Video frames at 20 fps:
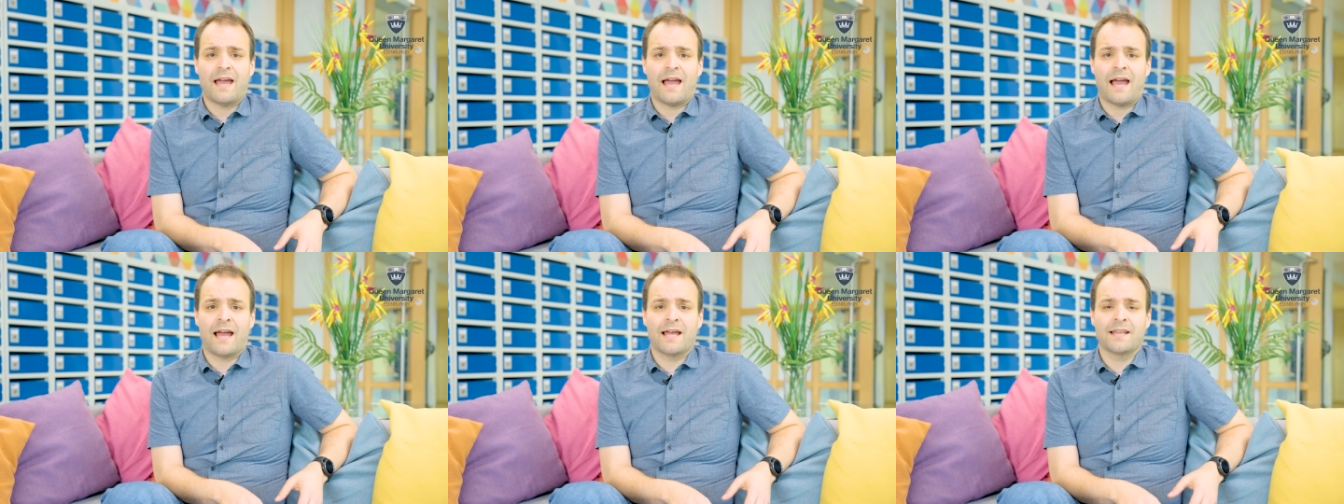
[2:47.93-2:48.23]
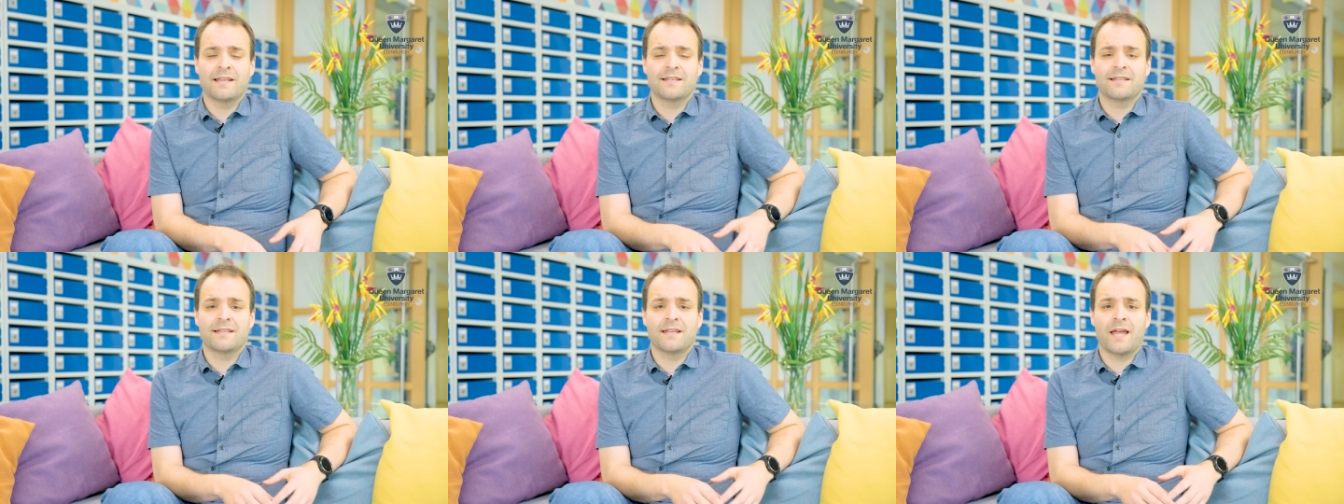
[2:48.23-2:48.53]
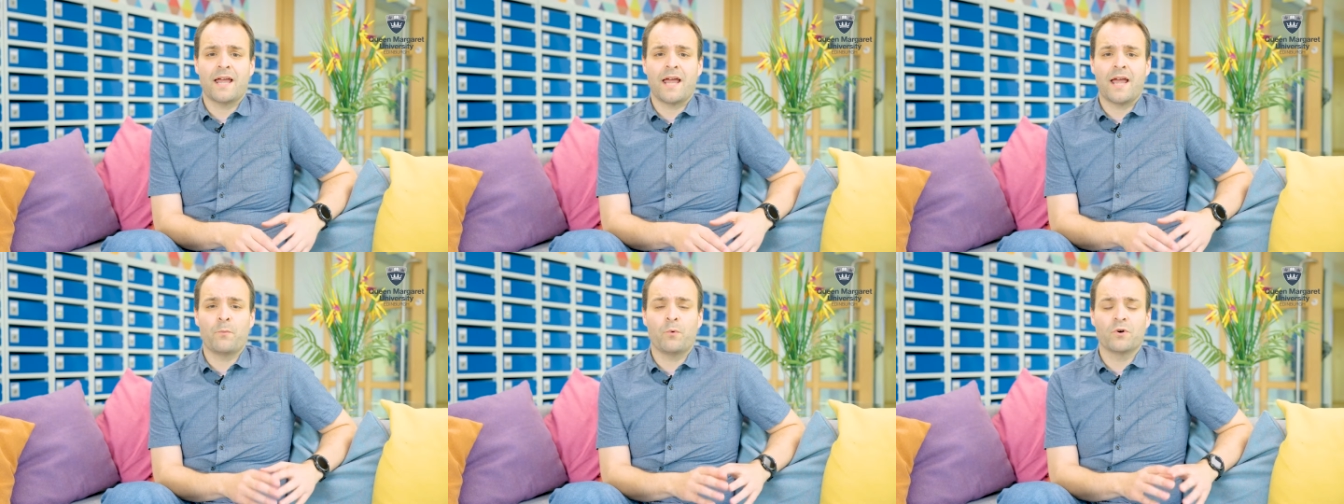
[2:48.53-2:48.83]
and
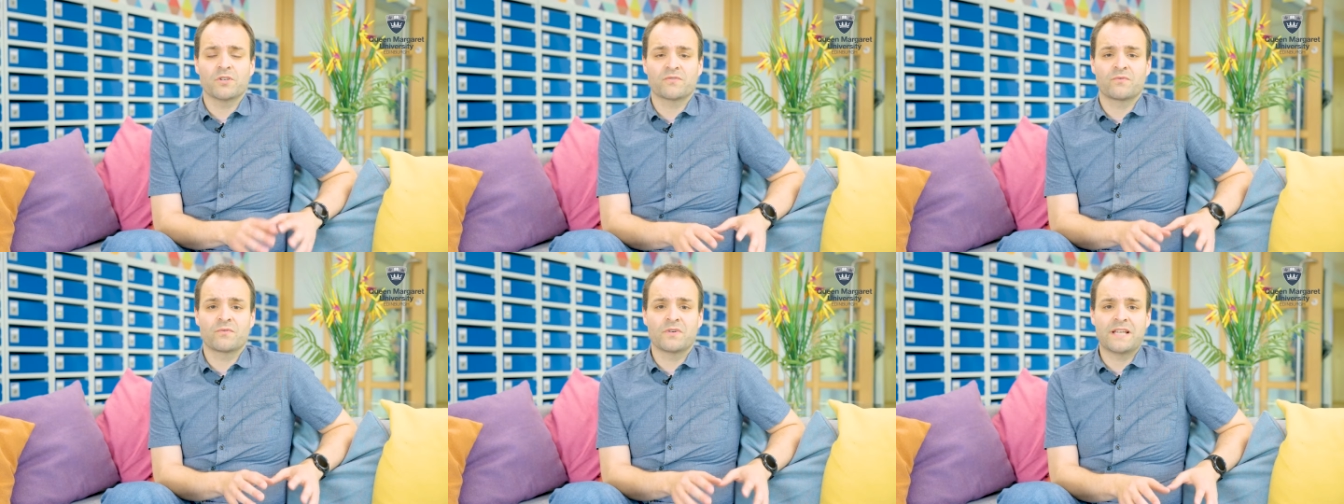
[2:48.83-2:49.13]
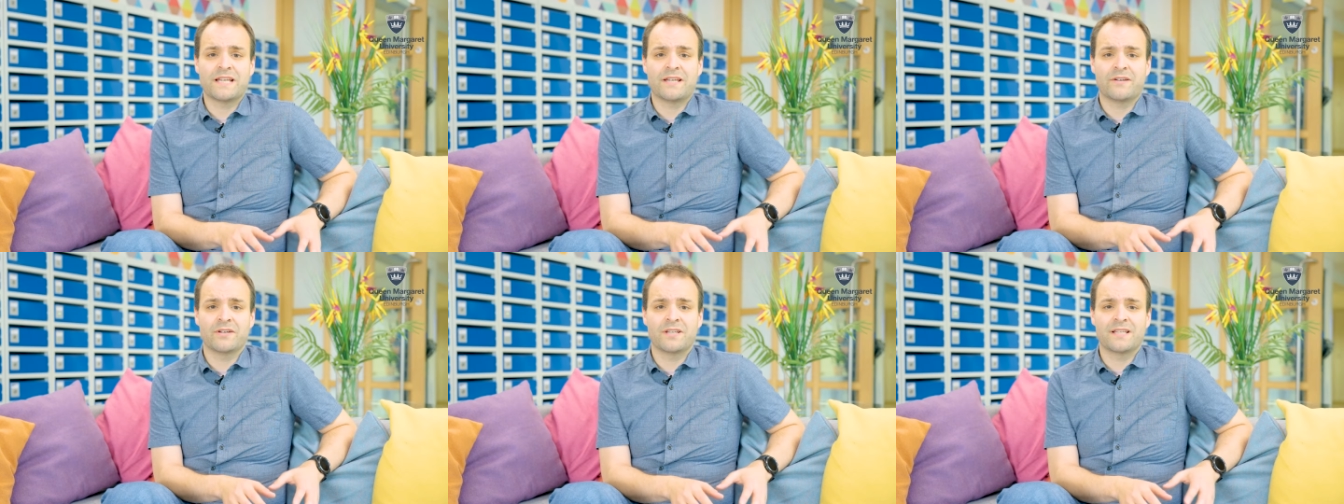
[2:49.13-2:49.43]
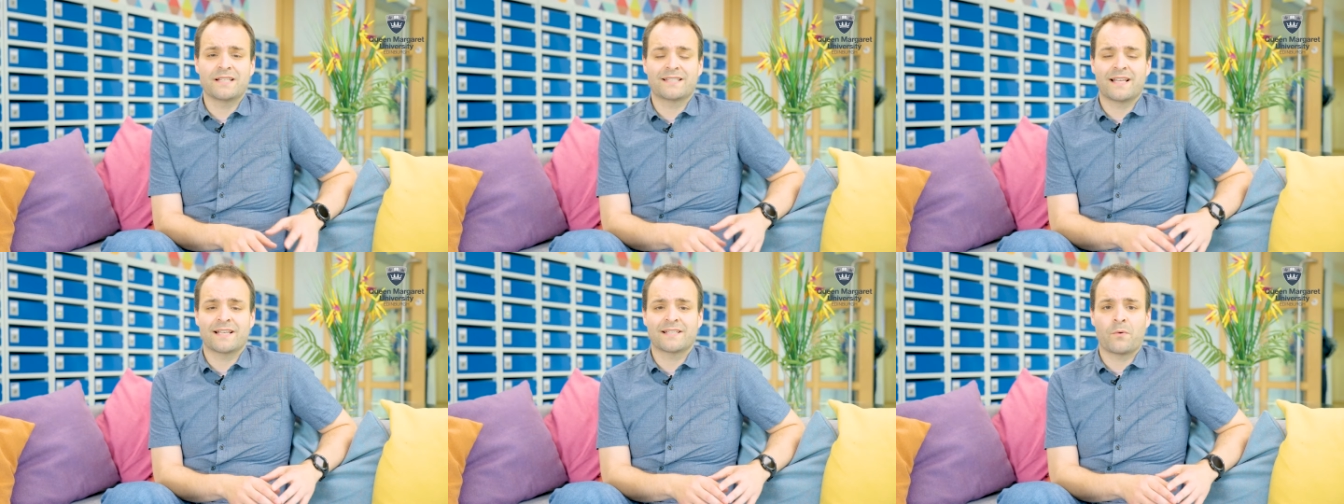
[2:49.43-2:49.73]
what's really good
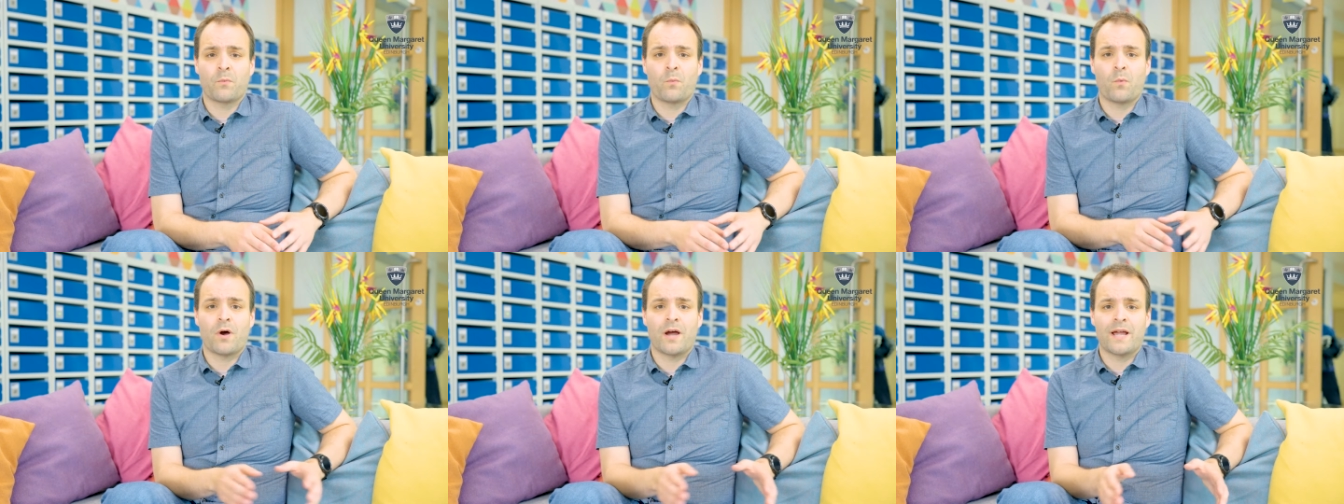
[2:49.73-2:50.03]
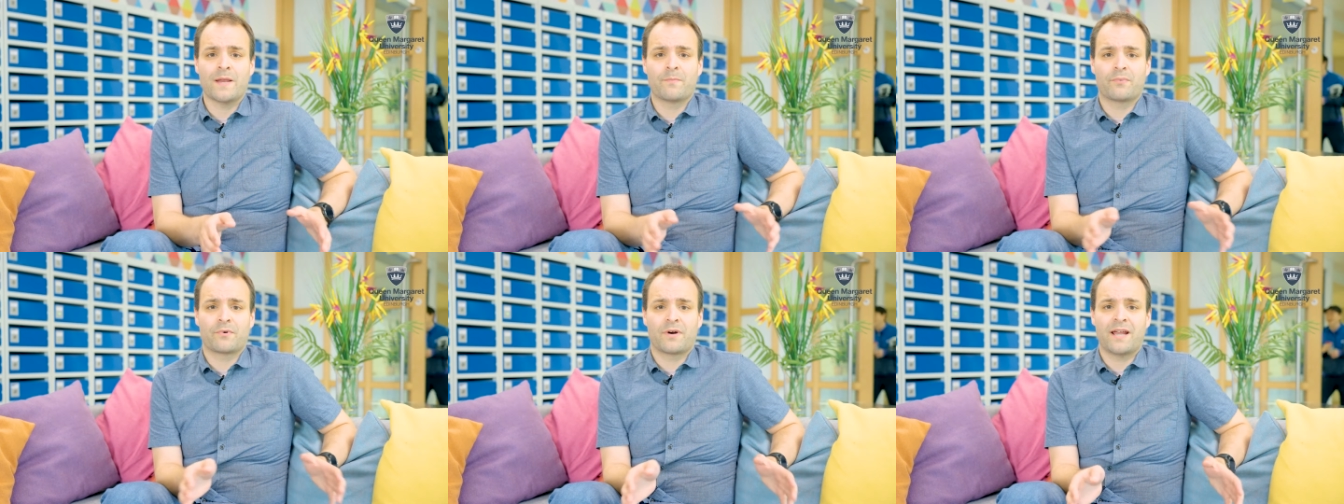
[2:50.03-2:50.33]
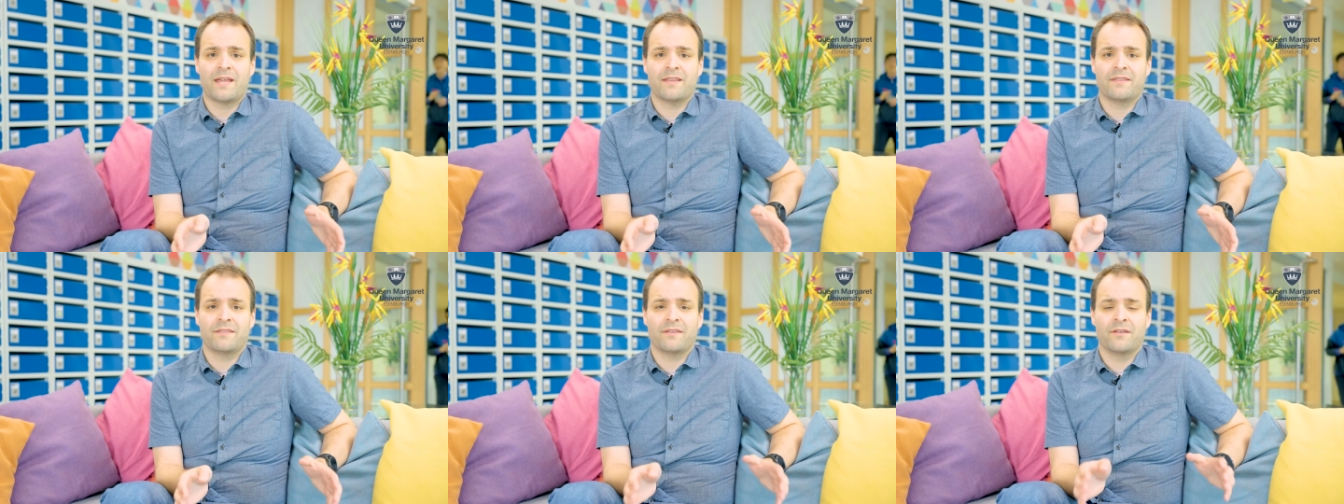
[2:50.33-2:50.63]
is there's a wide
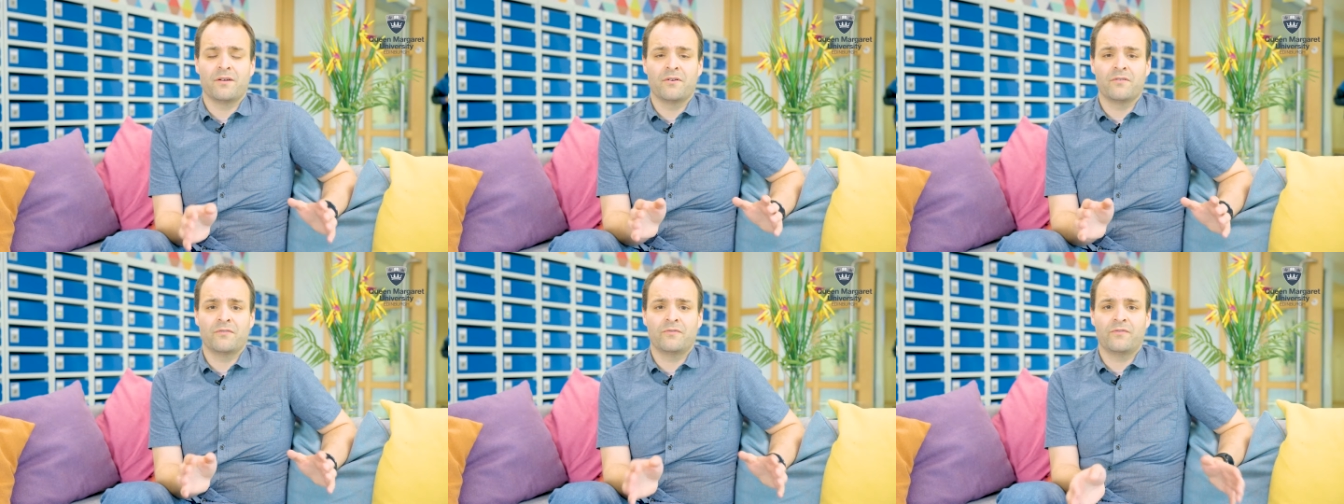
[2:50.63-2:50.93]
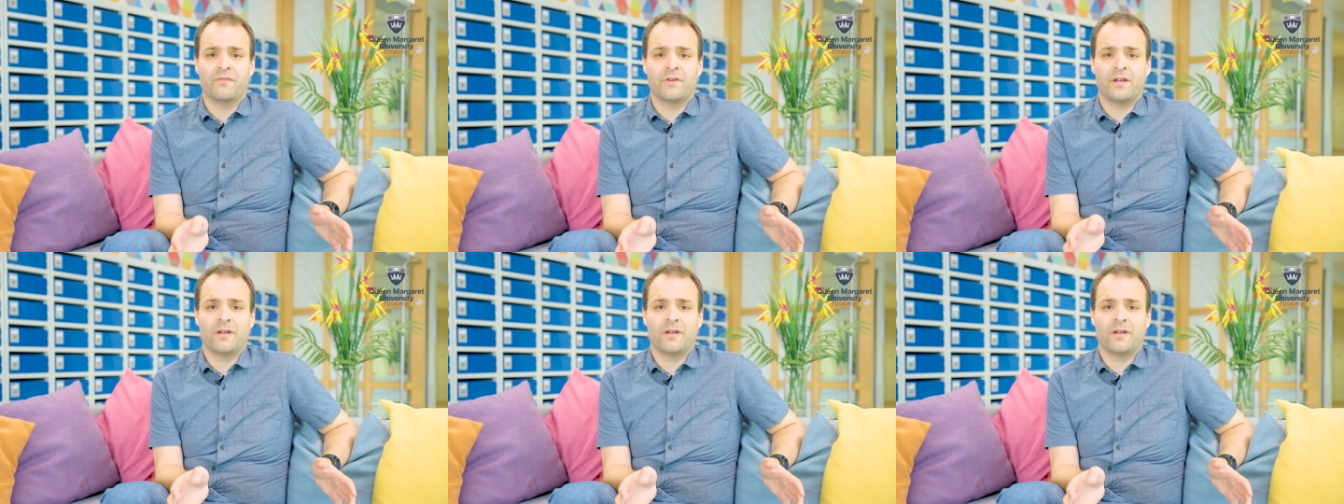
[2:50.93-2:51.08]
breadth of